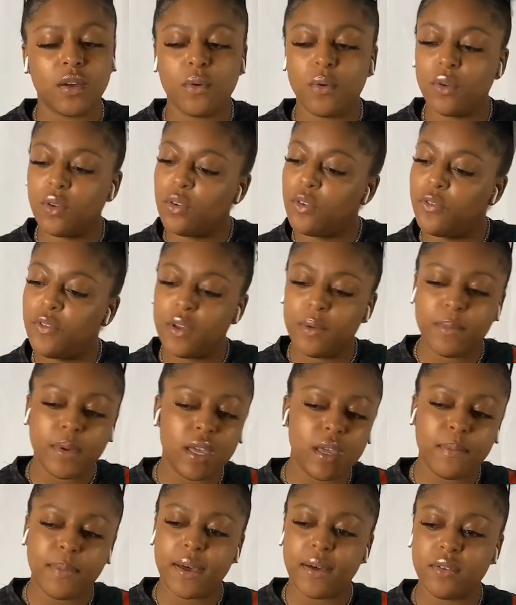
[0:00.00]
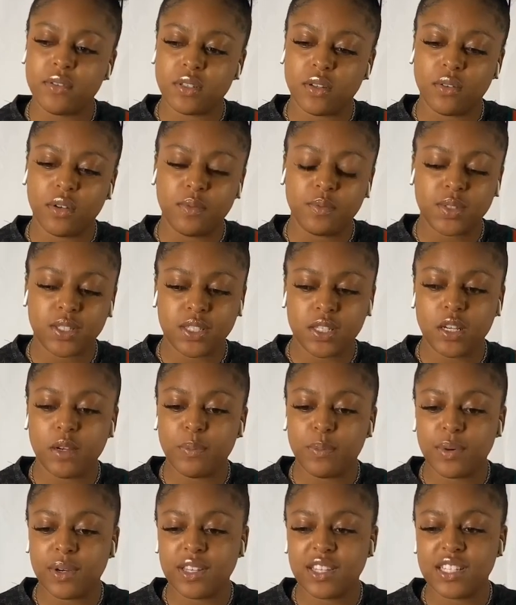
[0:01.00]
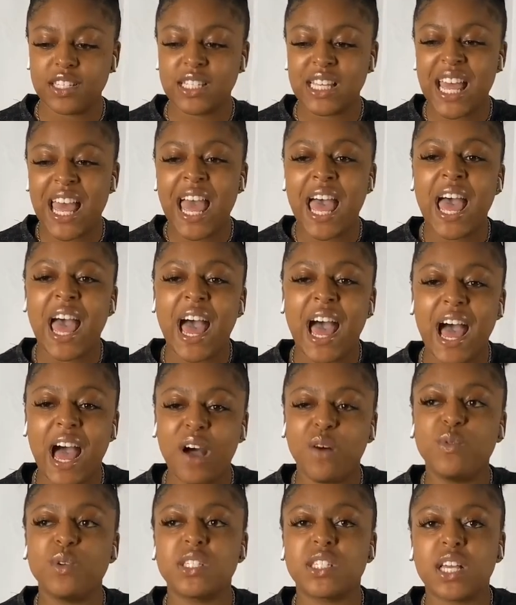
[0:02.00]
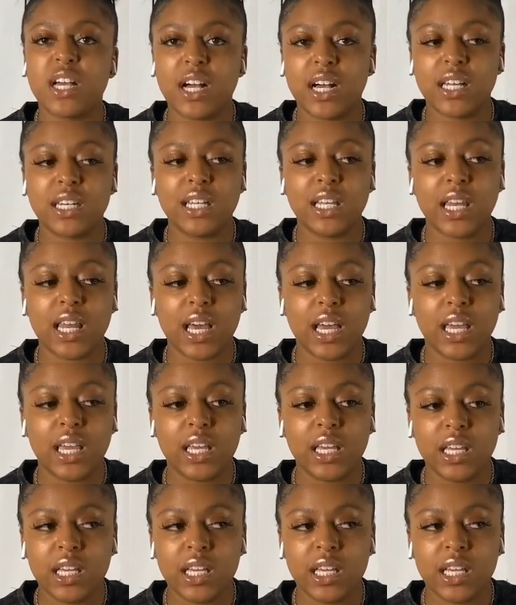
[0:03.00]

you feel me, everybody was on them Step Brothers, I was kind of like,